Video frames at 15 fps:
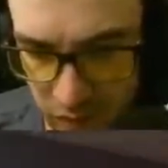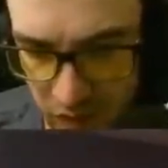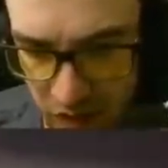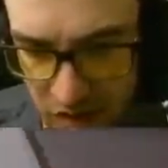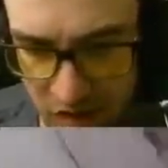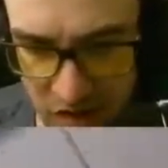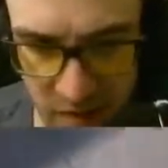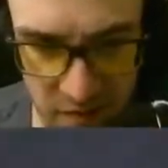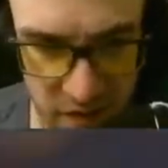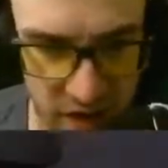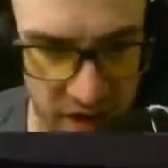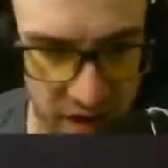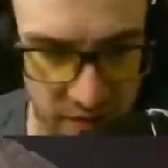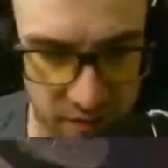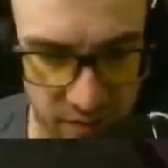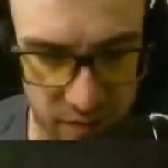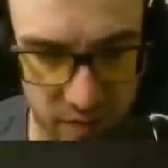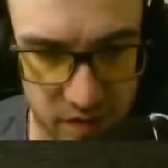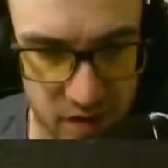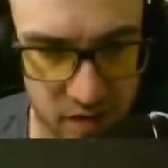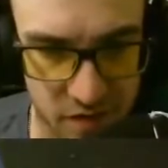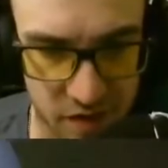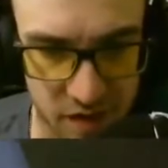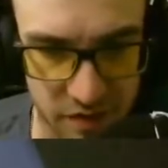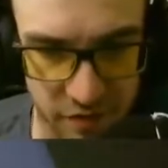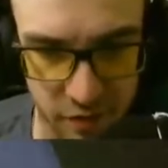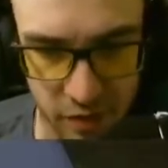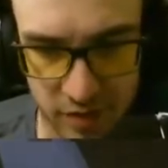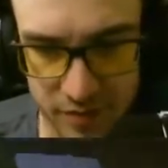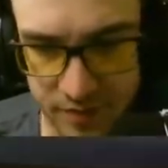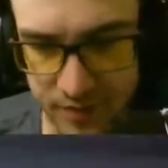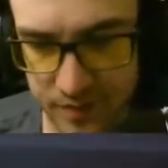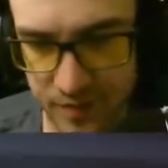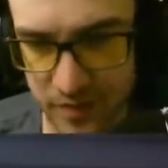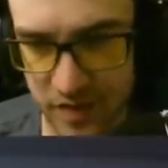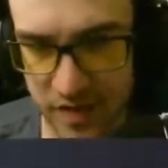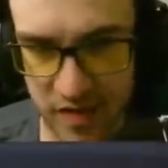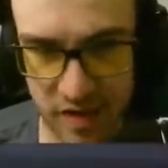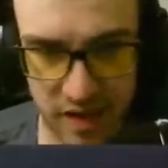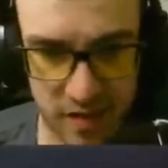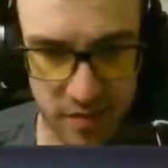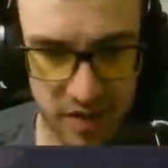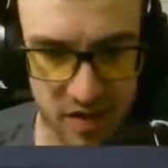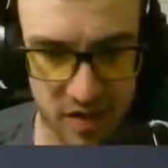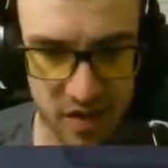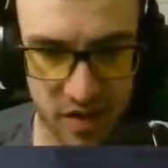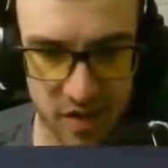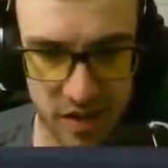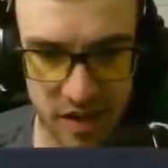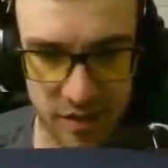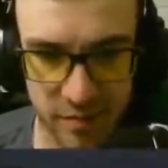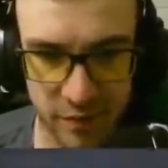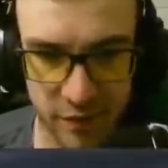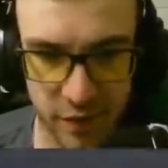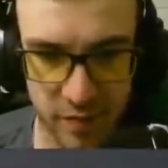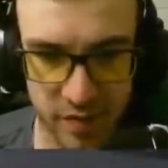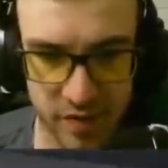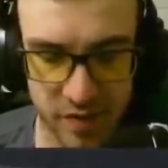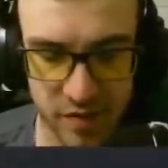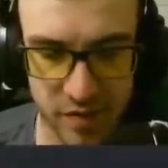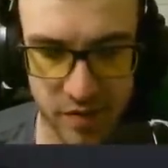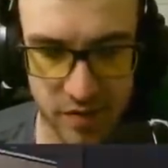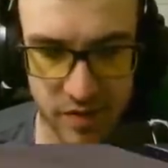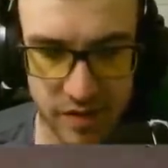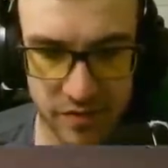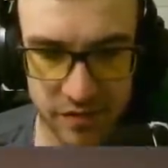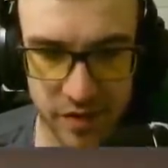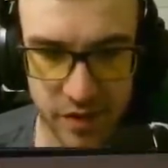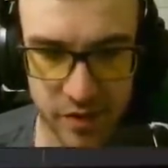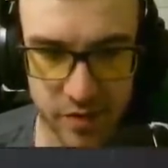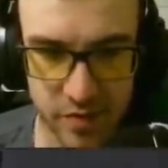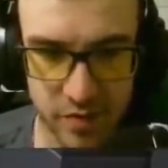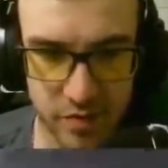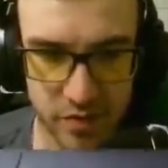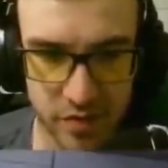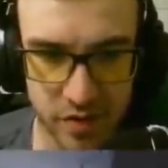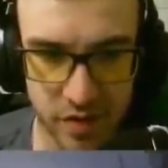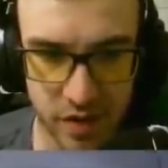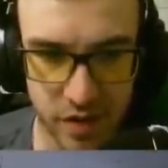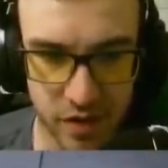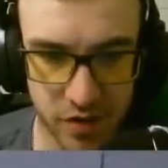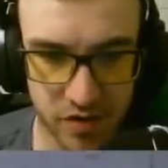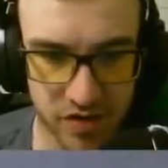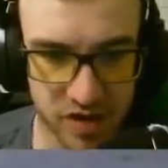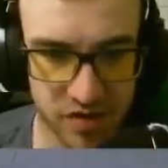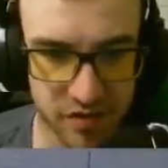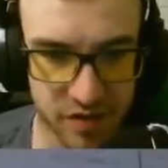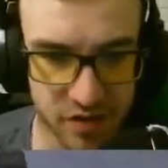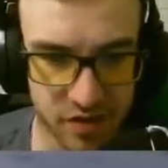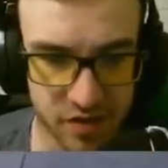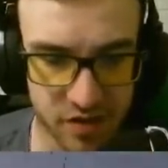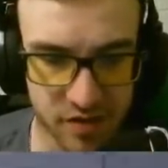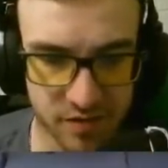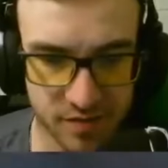Just aim for the head. It does 54. It's like the best gun in the game for a pistol if you use it efficiently.